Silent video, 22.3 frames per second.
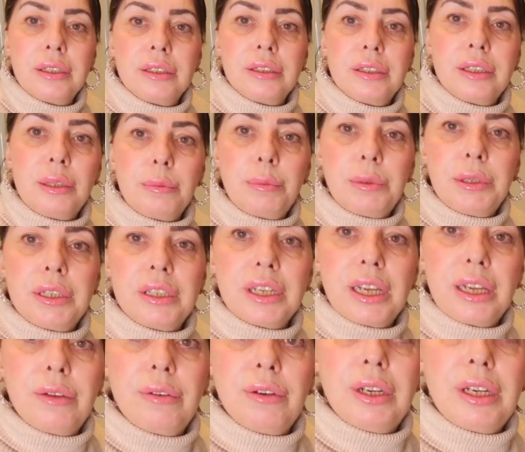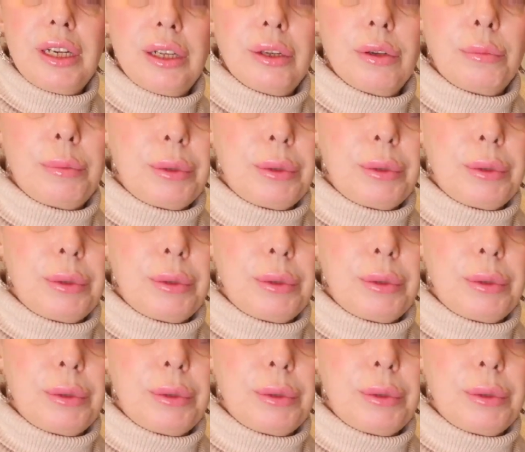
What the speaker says: Tip you down a little